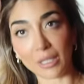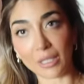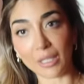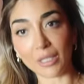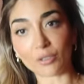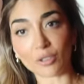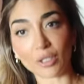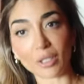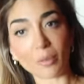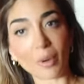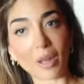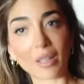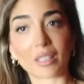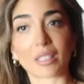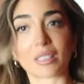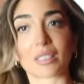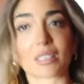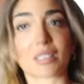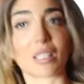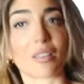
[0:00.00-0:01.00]
literally wearing
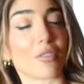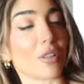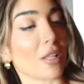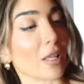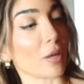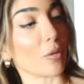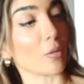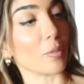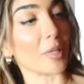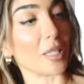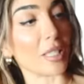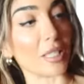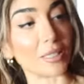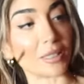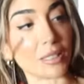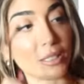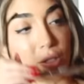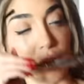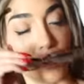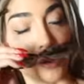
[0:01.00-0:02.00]
this because I feel like it will be
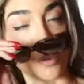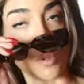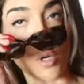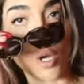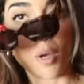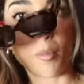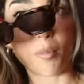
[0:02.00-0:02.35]
easy to